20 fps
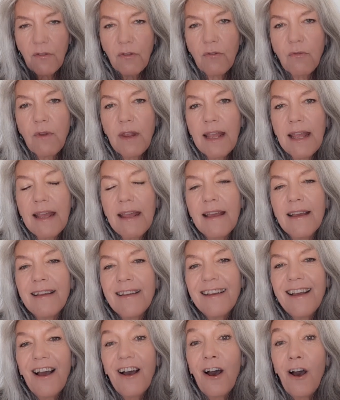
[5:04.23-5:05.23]
three
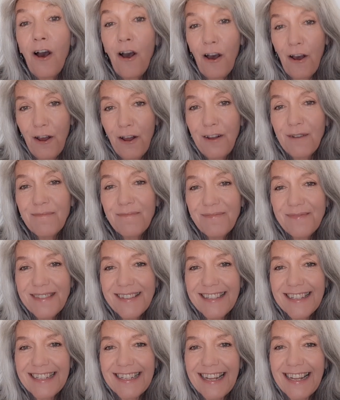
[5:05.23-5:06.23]
are
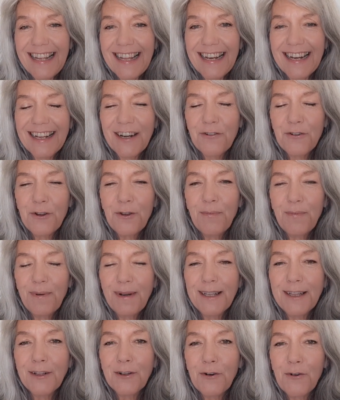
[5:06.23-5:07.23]
sitting in a
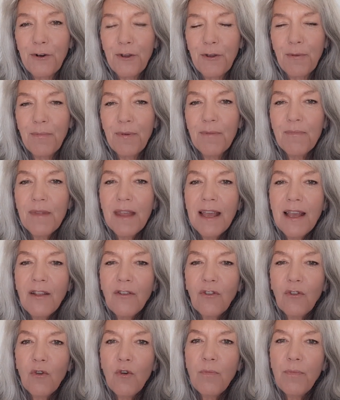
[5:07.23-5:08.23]
little group,
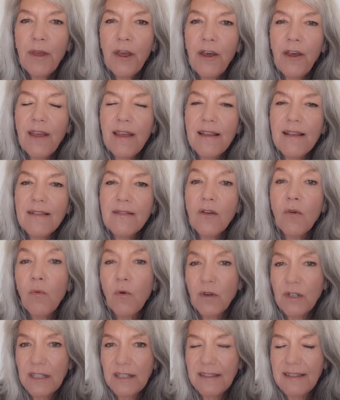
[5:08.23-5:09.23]
Scorpio is a
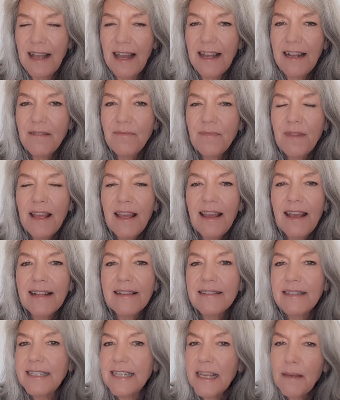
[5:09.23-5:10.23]
water sign.
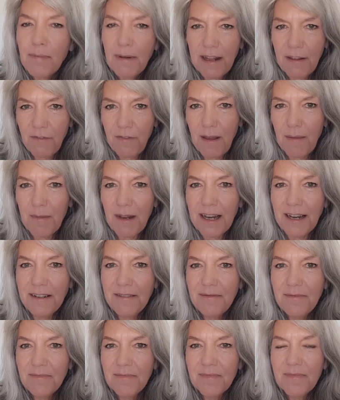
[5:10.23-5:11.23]
It's deeply
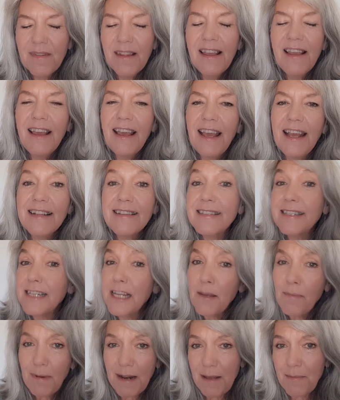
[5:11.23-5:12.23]
feminine. It's
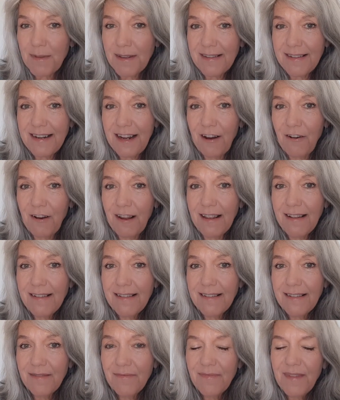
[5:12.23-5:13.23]
deeply
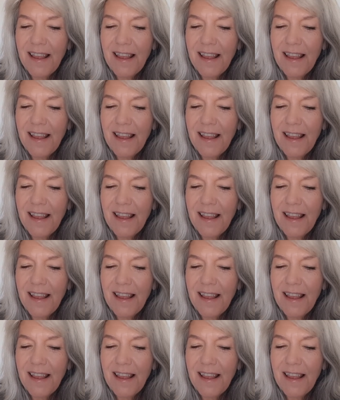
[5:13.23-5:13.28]
mysterious.